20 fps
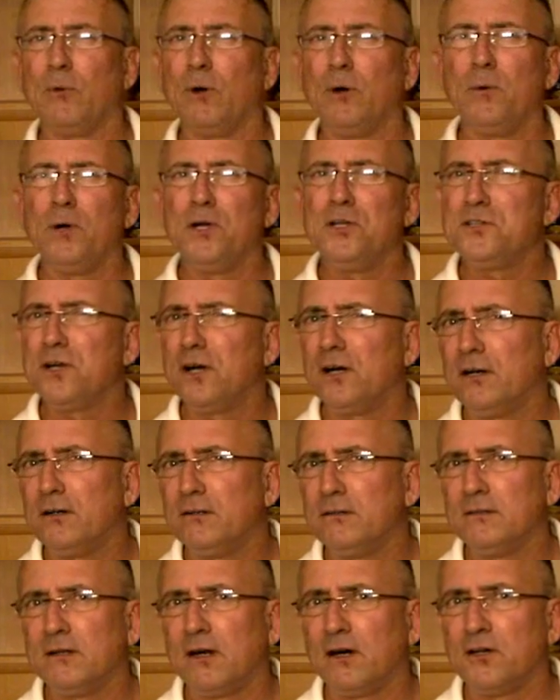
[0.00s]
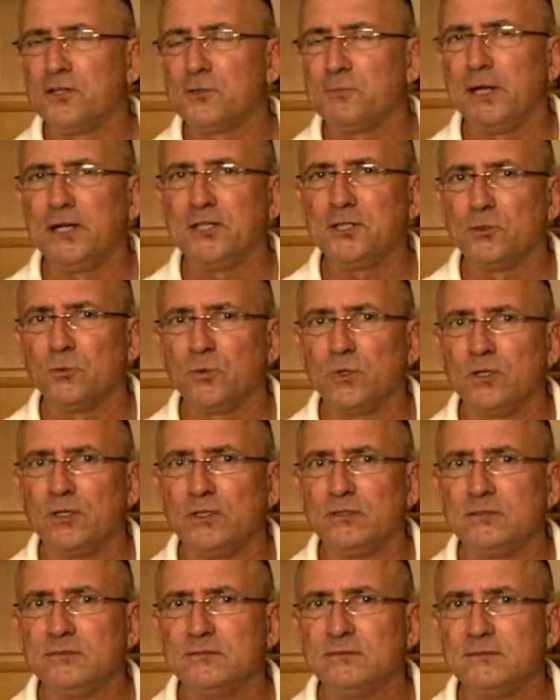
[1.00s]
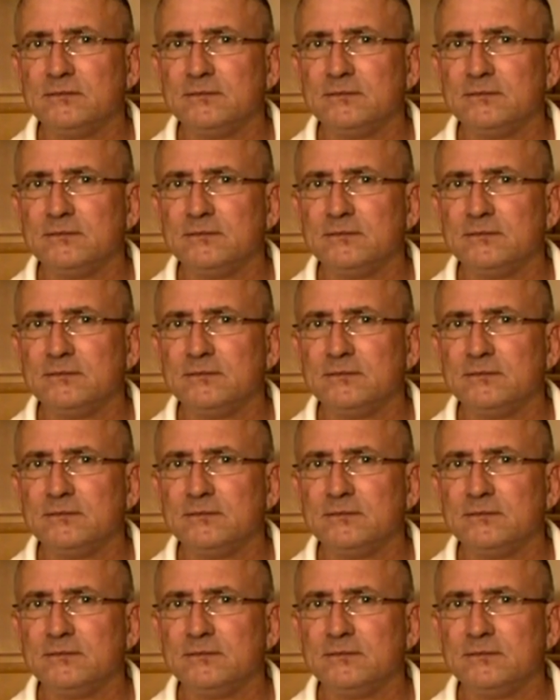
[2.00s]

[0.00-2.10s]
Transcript: what was our special word?